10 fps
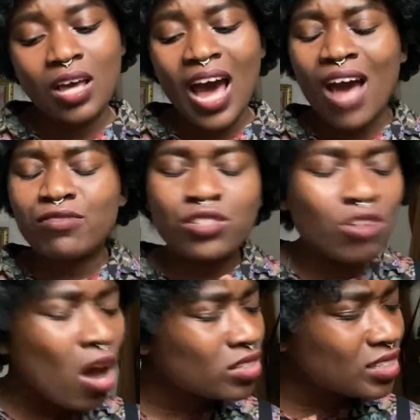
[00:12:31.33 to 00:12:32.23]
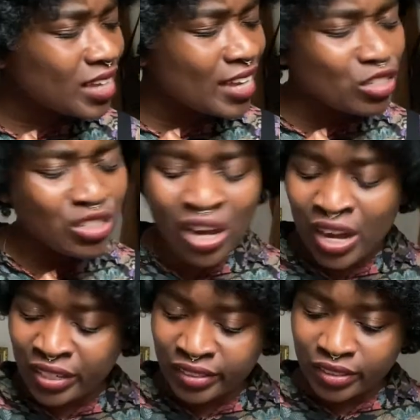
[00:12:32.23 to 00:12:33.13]
I've tossed and
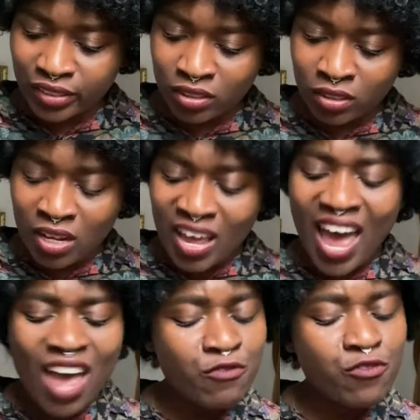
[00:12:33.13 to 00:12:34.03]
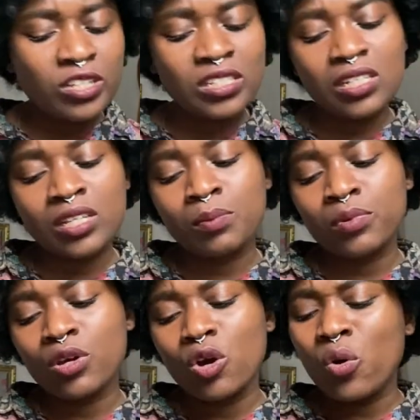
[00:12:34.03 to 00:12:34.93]
turned every sleep
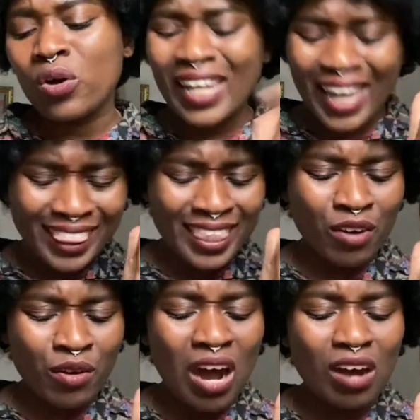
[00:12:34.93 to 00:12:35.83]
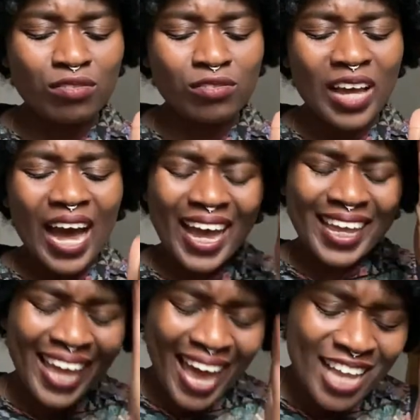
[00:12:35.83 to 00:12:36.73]
or lack thereof. I
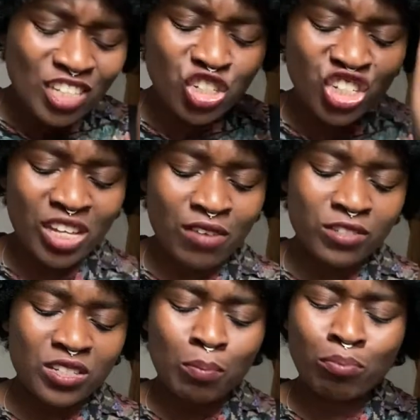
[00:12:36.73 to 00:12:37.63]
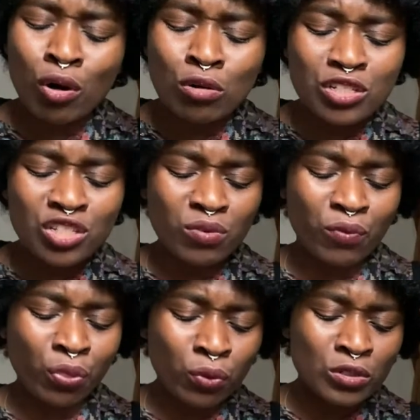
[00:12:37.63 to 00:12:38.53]
can shift boulders of
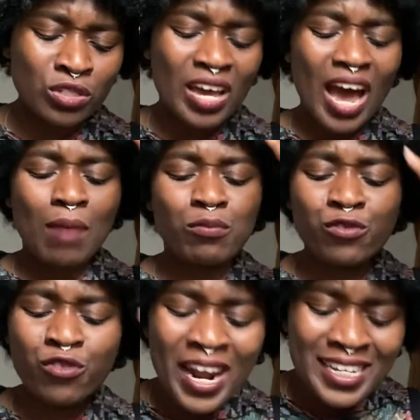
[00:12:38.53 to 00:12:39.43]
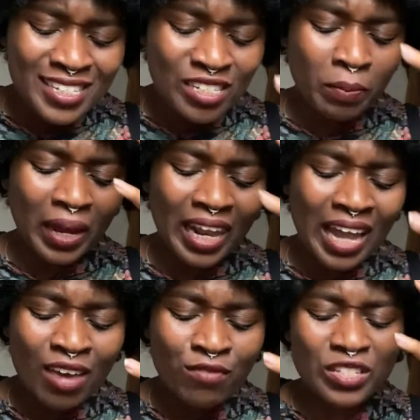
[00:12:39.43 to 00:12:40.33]
thought. I'm frightened by
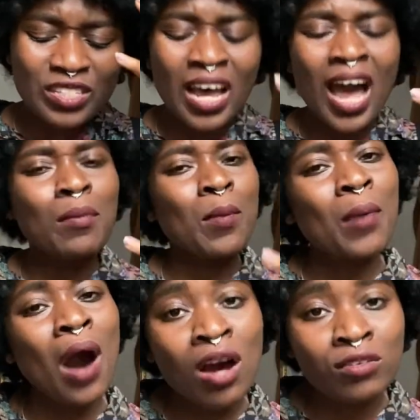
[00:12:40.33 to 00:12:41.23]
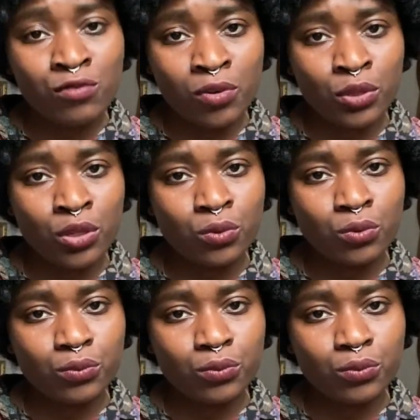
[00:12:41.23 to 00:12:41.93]
life and time apart from you.